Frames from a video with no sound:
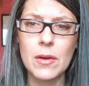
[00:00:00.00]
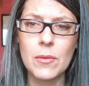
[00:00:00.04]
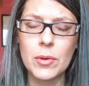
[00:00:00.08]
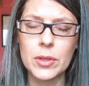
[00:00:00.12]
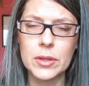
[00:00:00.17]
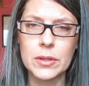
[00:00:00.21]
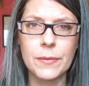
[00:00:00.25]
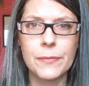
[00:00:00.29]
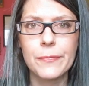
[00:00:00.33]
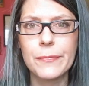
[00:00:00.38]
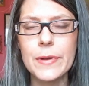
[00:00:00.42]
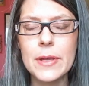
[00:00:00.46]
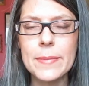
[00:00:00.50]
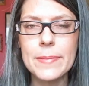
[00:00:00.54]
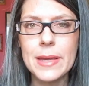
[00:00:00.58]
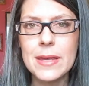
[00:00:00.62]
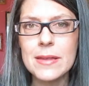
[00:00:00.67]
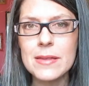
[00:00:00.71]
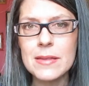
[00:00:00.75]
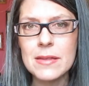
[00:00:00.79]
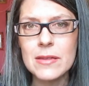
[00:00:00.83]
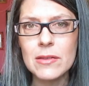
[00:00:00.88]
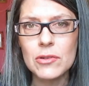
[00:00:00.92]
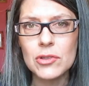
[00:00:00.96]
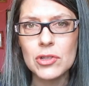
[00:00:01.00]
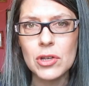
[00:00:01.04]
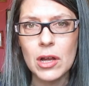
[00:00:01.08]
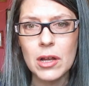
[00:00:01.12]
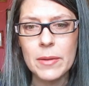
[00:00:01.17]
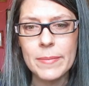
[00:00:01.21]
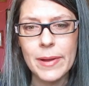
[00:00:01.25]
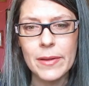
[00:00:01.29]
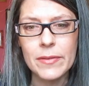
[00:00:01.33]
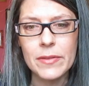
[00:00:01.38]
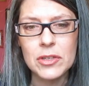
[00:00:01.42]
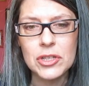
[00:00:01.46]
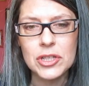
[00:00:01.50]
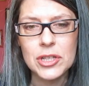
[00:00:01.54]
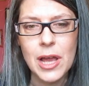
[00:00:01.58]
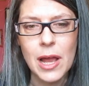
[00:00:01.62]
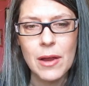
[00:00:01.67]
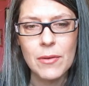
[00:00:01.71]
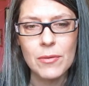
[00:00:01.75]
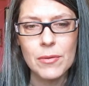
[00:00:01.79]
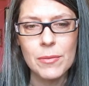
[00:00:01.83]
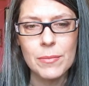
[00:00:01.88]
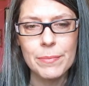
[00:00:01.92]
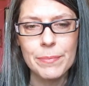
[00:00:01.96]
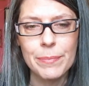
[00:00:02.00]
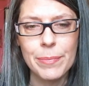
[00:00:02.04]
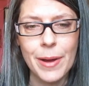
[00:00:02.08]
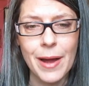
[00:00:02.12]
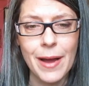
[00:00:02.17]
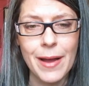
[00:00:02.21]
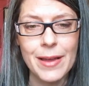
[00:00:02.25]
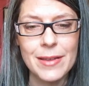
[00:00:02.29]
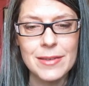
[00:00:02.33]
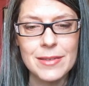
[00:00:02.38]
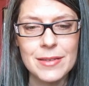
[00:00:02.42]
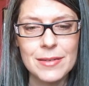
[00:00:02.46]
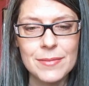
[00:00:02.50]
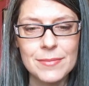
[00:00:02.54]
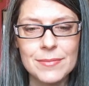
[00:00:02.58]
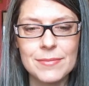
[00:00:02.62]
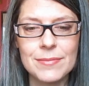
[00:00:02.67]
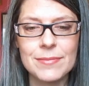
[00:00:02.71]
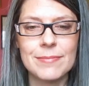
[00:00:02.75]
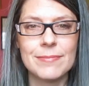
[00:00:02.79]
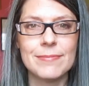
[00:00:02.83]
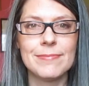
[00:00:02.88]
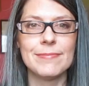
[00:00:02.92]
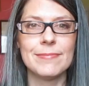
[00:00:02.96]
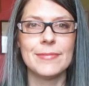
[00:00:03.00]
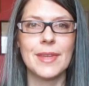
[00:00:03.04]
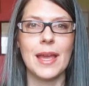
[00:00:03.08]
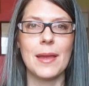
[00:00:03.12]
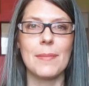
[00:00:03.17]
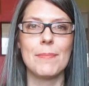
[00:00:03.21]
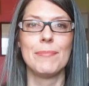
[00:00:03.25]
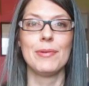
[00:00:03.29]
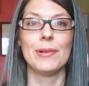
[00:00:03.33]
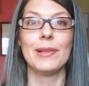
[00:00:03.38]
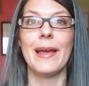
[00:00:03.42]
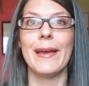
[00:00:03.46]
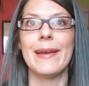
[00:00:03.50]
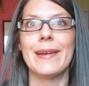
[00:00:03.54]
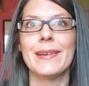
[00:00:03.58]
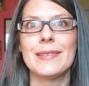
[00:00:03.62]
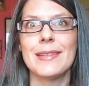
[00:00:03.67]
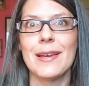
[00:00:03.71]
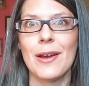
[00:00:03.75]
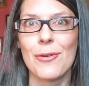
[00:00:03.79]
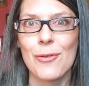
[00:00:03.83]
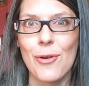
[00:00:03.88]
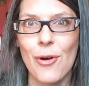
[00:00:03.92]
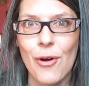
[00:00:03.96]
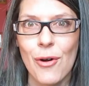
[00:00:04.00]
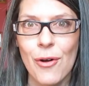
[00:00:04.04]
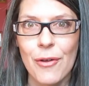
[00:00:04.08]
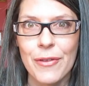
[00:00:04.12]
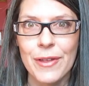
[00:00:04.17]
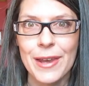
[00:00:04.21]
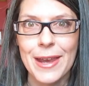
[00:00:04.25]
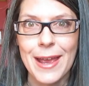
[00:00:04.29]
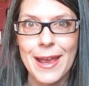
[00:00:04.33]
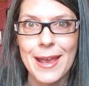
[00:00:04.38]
what the Freemasons are talking about in the chat room, but they blanked out all the